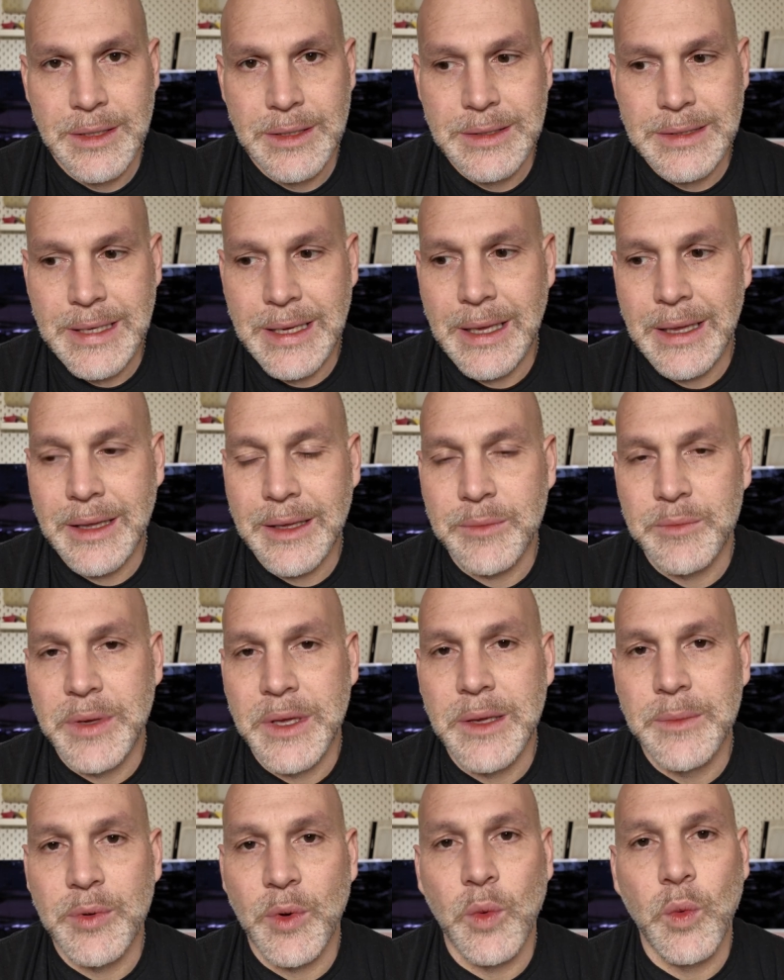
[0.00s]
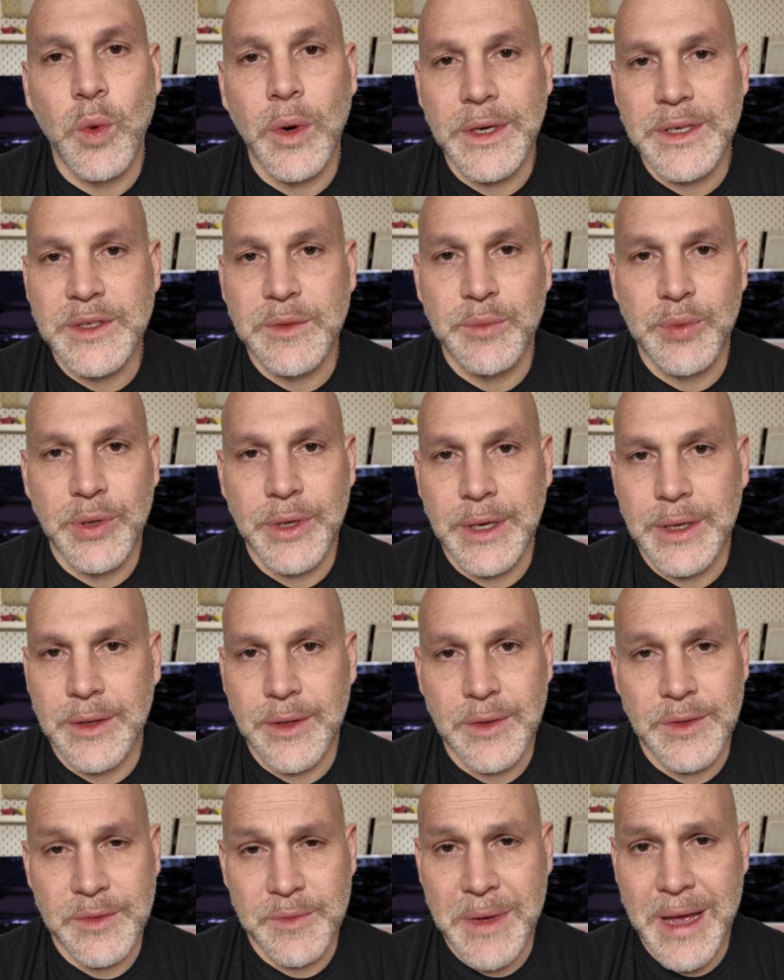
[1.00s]
telling people what to put in
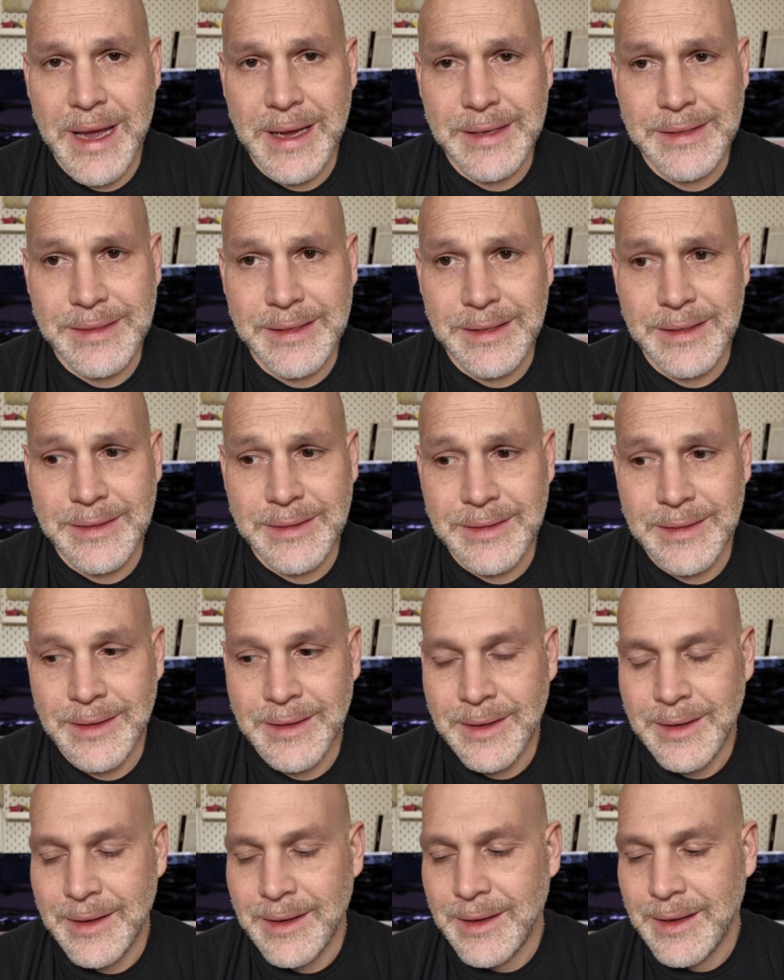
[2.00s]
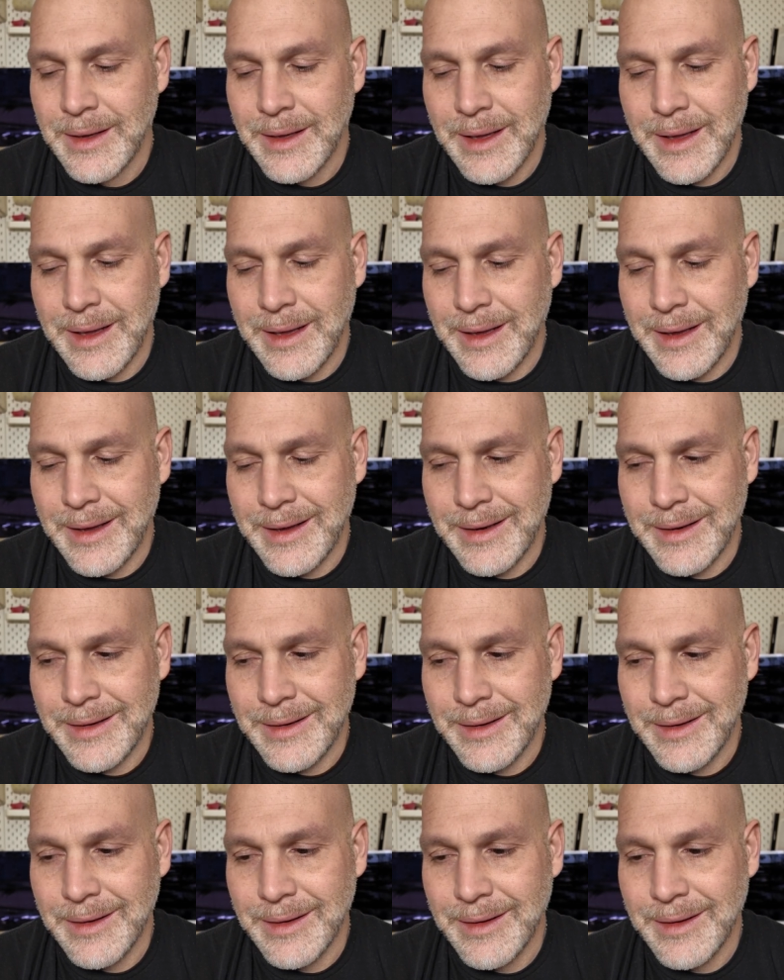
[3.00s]
those magazines.
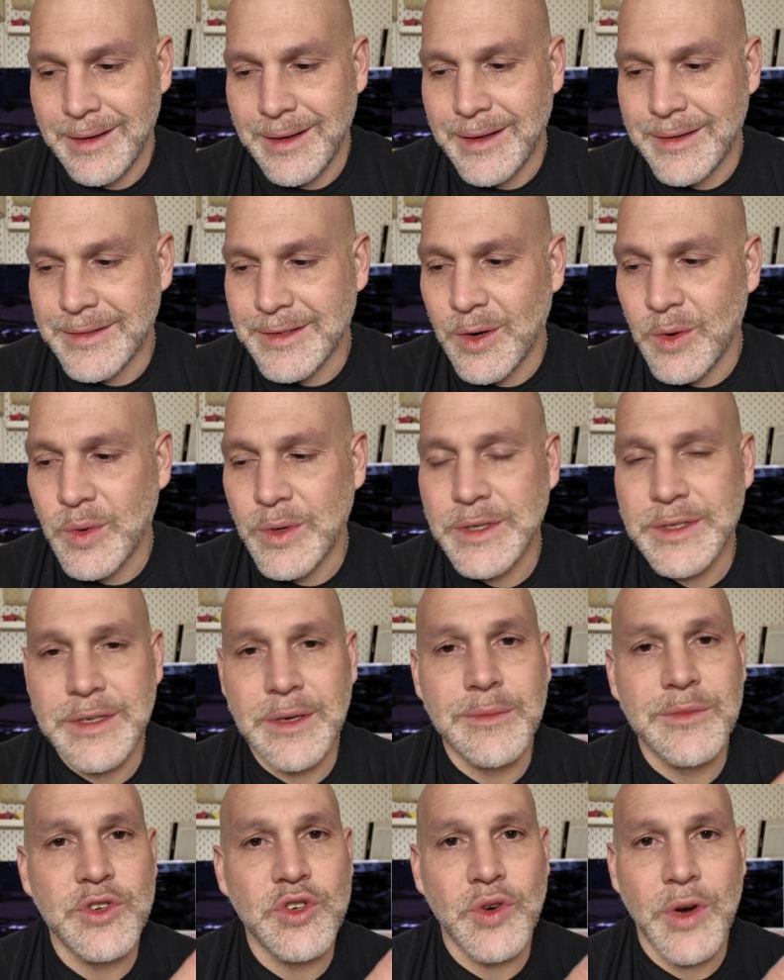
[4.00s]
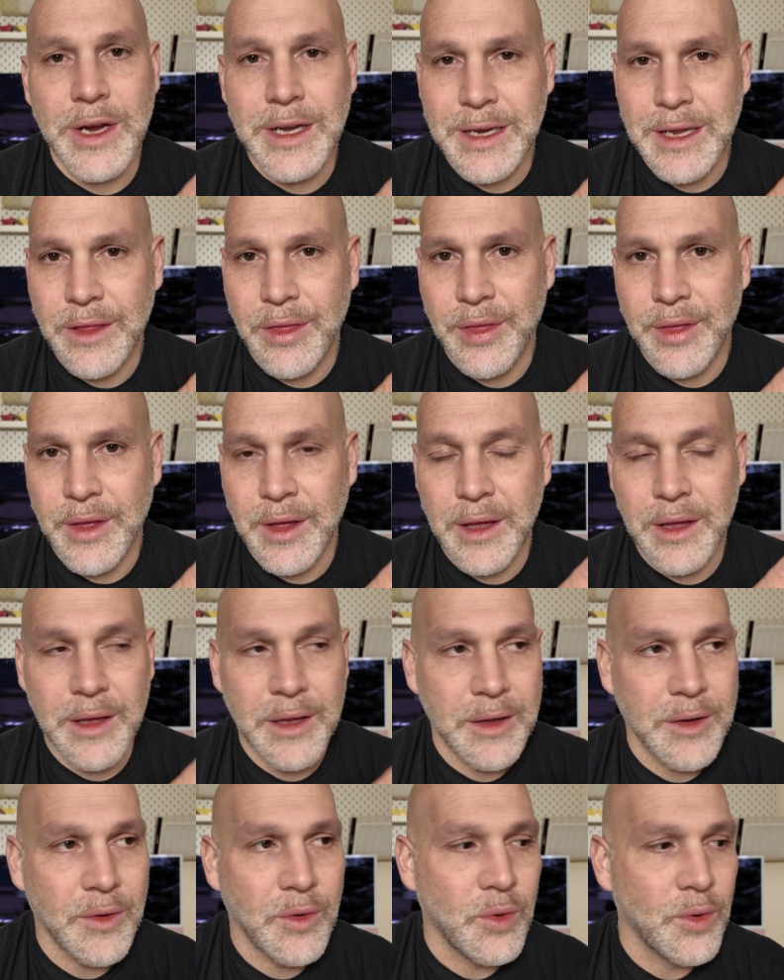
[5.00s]
And it's always some trendy
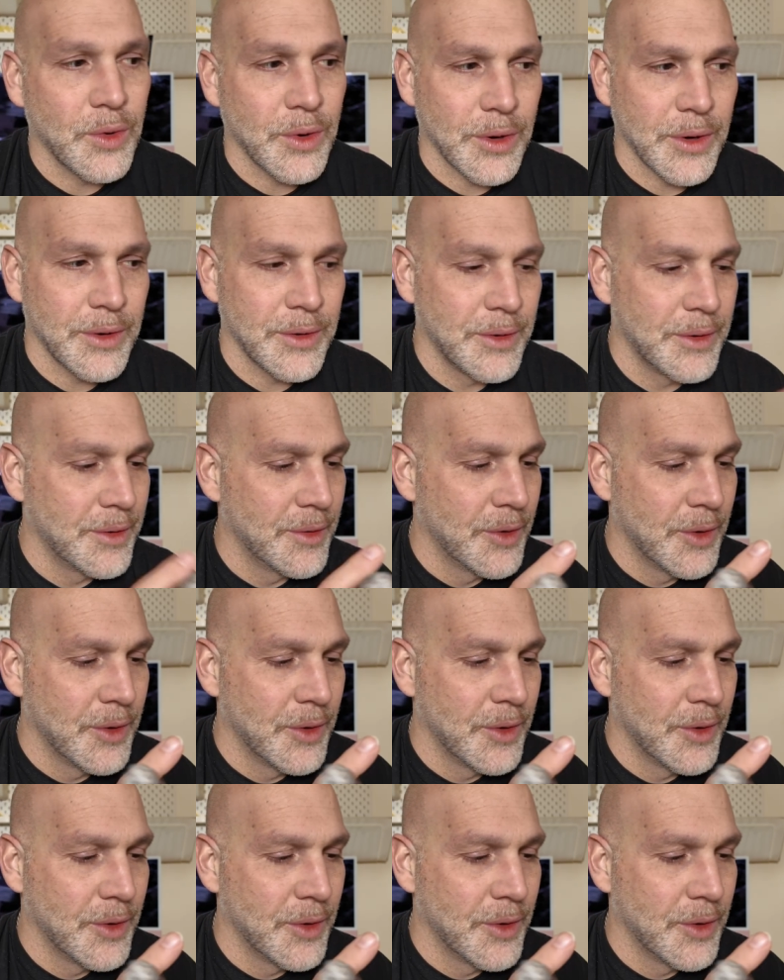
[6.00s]
thing or